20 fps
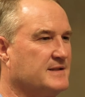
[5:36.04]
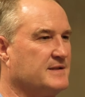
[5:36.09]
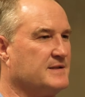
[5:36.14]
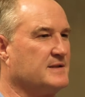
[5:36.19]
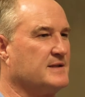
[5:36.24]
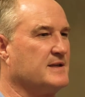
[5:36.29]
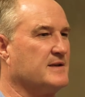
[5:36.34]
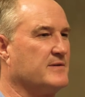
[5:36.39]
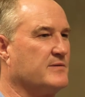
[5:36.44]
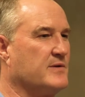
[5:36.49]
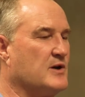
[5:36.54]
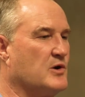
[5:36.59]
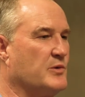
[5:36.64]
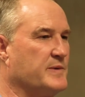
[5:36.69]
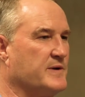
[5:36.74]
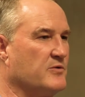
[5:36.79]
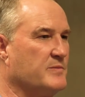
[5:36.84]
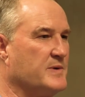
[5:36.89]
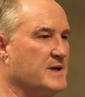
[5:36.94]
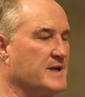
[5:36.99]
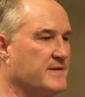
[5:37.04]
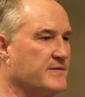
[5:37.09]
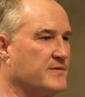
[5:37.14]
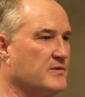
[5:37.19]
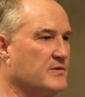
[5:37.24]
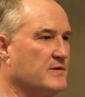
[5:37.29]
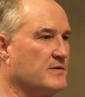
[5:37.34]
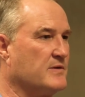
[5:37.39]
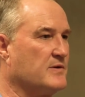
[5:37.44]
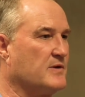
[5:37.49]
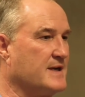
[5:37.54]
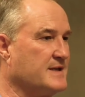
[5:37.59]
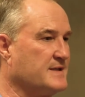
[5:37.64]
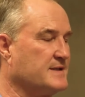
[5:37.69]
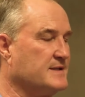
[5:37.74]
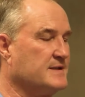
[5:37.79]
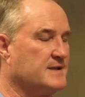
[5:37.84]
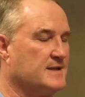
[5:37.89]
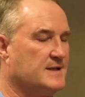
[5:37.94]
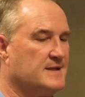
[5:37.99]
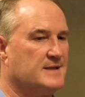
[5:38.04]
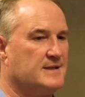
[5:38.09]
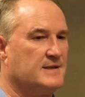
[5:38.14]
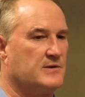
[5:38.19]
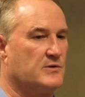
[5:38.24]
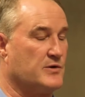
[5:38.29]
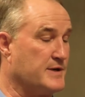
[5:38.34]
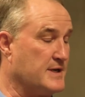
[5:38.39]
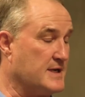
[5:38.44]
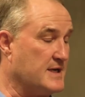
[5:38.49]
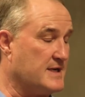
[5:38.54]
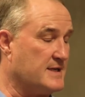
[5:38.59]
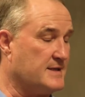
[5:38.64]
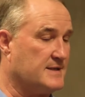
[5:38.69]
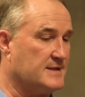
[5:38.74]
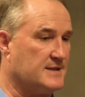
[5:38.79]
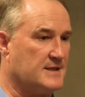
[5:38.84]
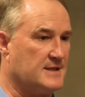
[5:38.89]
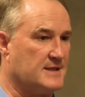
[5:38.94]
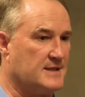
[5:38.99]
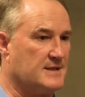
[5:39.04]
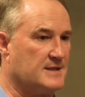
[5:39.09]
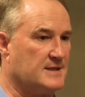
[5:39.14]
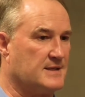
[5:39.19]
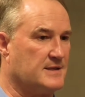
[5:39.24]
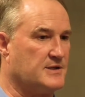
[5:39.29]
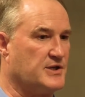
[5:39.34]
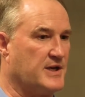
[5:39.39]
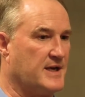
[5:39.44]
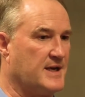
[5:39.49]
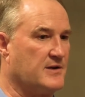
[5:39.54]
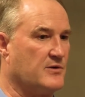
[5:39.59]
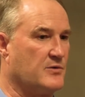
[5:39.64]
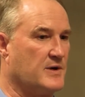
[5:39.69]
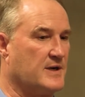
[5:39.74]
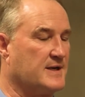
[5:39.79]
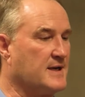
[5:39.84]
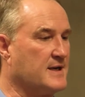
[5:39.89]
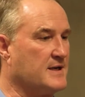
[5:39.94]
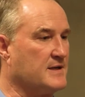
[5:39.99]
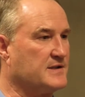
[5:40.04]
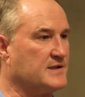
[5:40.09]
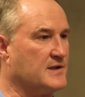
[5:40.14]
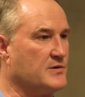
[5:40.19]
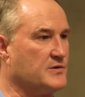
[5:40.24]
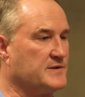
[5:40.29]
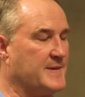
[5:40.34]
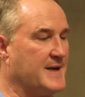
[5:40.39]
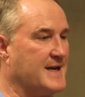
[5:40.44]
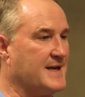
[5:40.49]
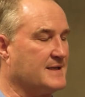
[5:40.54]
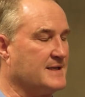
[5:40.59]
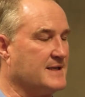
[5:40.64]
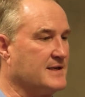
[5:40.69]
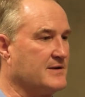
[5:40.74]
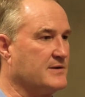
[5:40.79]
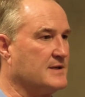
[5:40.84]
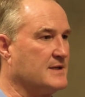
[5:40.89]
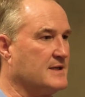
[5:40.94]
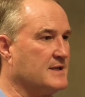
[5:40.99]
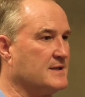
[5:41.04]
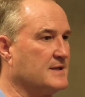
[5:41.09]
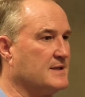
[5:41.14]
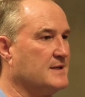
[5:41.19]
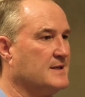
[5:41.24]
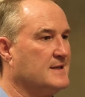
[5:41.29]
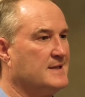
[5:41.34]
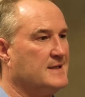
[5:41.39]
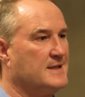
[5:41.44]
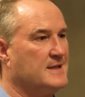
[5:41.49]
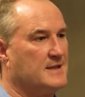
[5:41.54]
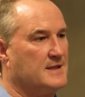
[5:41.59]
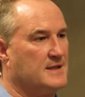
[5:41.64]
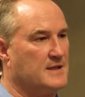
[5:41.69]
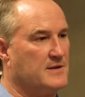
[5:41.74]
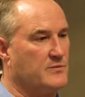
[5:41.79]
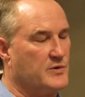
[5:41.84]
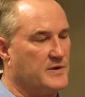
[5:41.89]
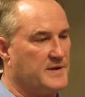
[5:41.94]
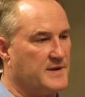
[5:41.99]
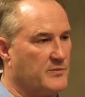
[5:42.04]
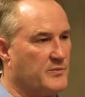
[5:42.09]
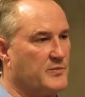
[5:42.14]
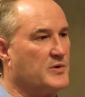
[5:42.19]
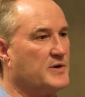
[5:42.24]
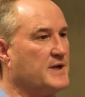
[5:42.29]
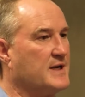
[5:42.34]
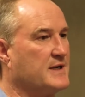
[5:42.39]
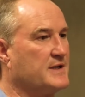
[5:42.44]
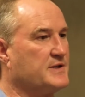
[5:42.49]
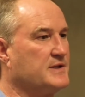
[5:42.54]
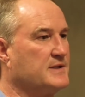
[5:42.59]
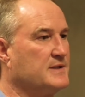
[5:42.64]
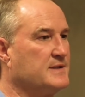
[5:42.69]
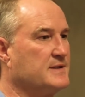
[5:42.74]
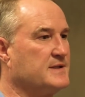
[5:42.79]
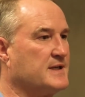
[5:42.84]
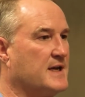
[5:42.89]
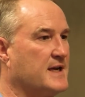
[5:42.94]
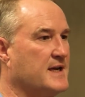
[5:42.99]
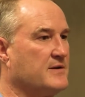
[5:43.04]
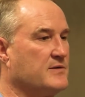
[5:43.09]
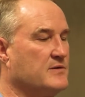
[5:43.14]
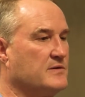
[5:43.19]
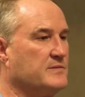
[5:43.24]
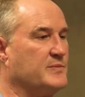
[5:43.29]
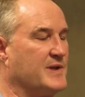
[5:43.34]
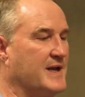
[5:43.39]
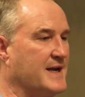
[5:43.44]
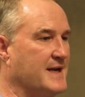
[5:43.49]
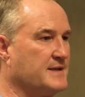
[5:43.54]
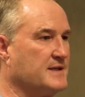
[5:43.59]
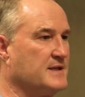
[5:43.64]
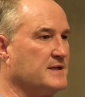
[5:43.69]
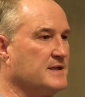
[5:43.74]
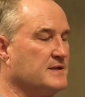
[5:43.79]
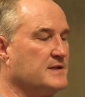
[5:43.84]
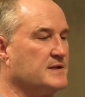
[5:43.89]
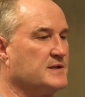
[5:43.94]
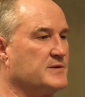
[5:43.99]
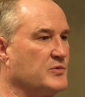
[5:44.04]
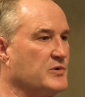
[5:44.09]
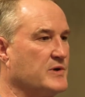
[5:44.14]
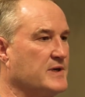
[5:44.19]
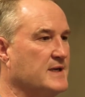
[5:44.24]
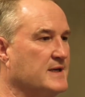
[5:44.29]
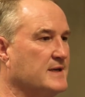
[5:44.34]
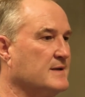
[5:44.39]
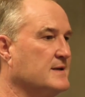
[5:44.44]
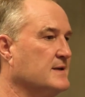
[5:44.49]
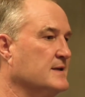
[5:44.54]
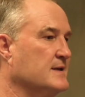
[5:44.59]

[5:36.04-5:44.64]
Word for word: and, and help everybody through their crisis or needs. And then January kind of slows back down again. And then with the production cycle, planting in the spring,